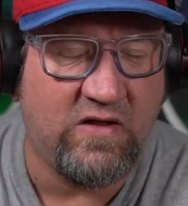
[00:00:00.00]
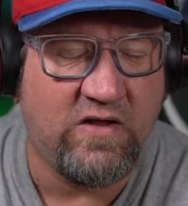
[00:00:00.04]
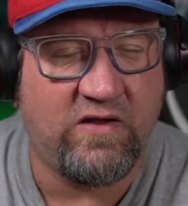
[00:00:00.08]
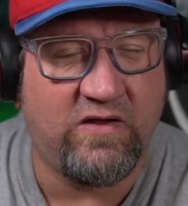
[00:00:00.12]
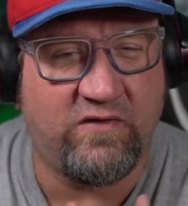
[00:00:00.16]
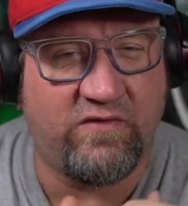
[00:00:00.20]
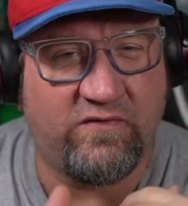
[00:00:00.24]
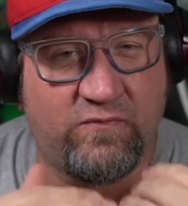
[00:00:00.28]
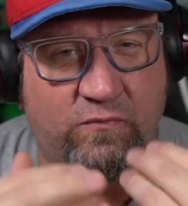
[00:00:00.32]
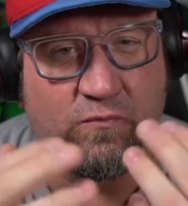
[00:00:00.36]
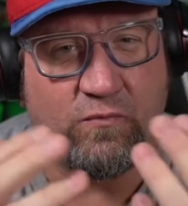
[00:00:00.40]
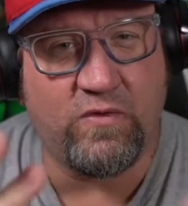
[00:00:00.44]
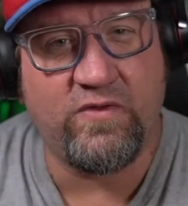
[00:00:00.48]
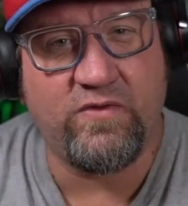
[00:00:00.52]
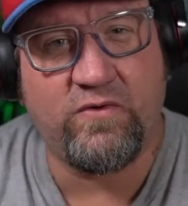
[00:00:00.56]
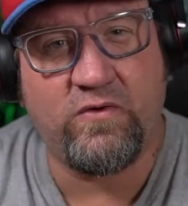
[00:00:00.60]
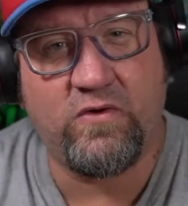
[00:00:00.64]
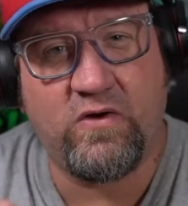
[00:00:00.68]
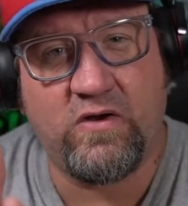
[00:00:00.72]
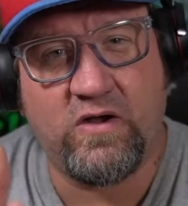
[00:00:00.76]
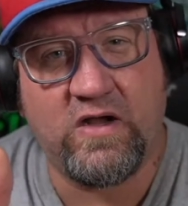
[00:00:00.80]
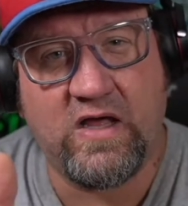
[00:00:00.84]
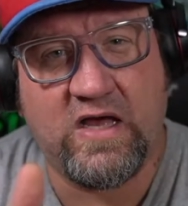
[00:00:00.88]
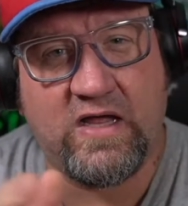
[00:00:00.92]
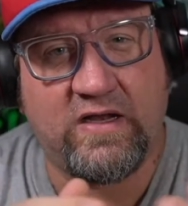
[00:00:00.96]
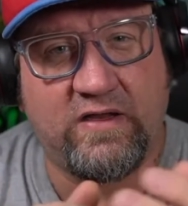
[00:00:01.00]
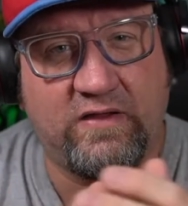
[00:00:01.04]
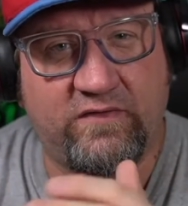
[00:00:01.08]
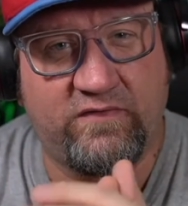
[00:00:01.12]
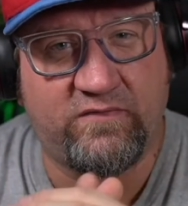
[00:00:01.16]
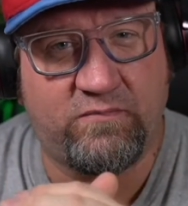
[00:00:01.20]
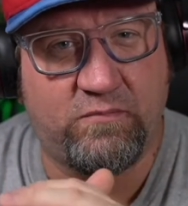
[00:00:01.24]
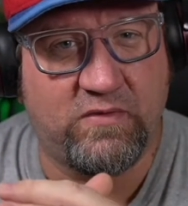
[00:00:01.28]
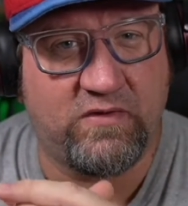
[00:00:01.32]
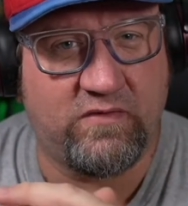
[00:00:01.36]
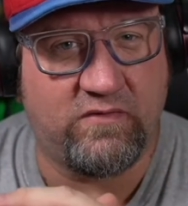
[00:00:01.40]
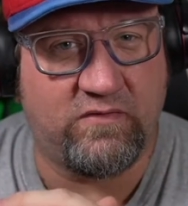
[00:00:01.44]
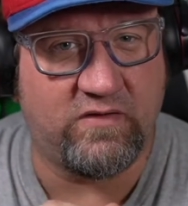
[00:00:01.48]
is whether or not it's
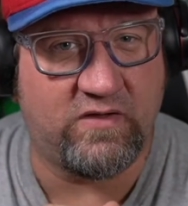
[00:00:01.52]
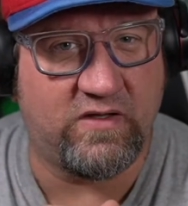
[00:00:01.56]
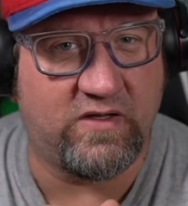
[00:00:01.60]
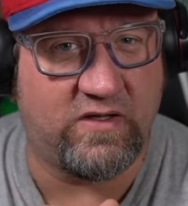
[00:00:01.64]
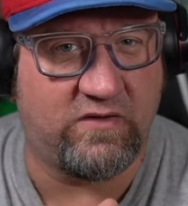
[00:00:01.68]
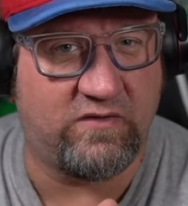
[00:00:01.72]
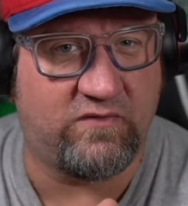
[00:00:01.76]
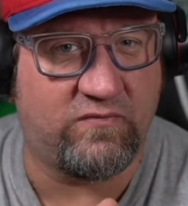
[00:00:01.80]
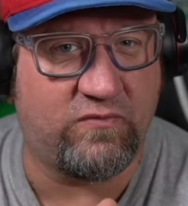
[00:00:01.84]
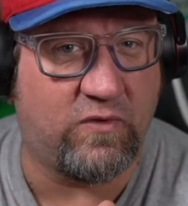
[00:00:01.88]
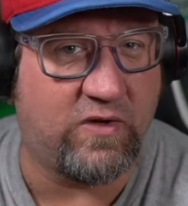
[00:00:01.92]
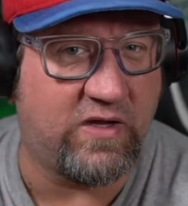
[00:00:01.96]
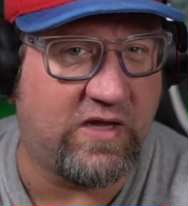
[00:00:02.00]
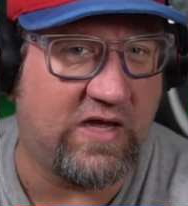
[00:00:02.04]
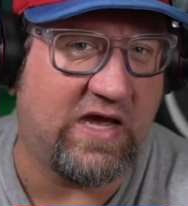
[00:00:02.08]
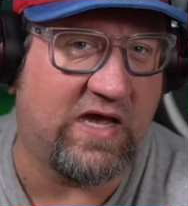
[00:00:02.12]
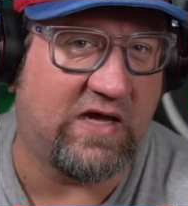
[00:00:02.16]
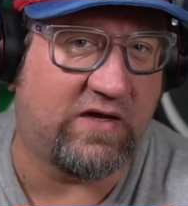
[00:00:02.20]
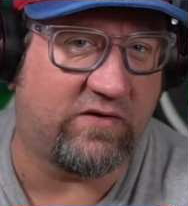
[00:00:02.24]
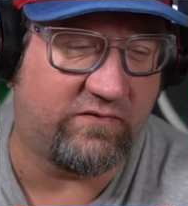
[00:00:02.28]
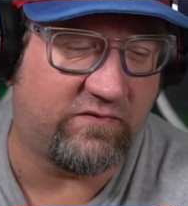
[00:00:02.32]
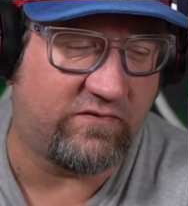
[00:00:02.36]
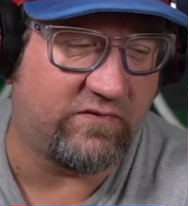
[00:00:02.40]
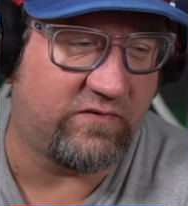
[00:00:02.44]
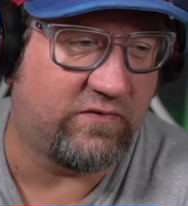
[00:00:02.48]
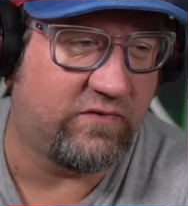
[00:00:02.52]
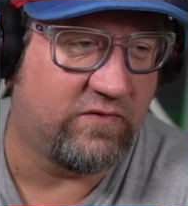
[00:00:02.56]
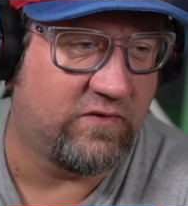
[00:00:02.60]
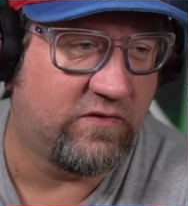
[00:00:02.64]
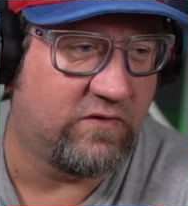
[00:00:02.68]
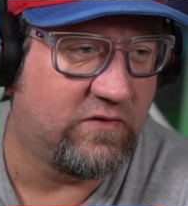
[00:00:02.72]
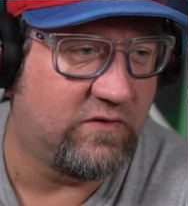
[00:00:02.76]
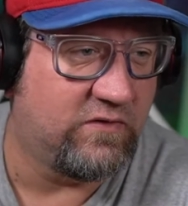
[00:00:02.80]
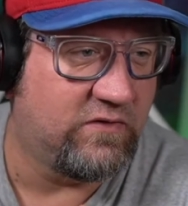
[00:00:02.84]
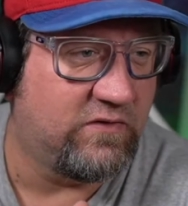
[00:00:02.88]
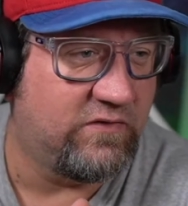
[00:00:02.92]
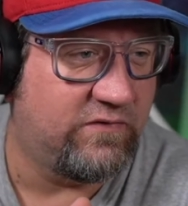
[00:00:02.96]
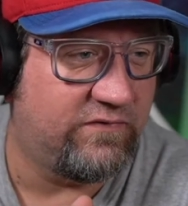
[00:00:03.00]
been Toy Hacked.
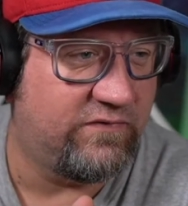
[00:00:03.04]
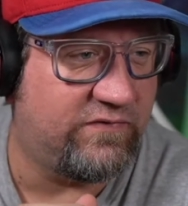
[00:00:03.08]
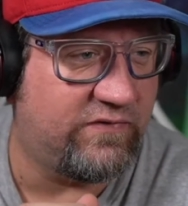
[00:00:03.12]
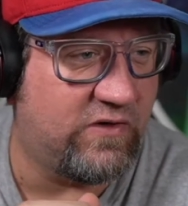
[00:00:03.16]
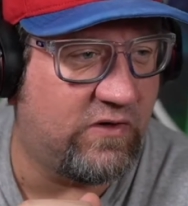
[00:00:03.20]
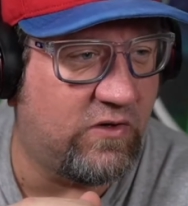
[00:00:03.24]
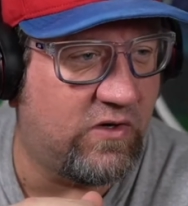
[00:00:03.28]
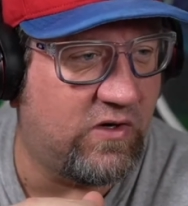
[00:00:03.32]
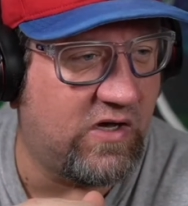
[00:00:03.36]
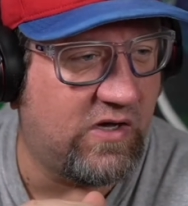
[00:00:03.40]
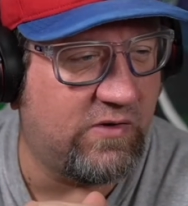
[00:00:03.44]
So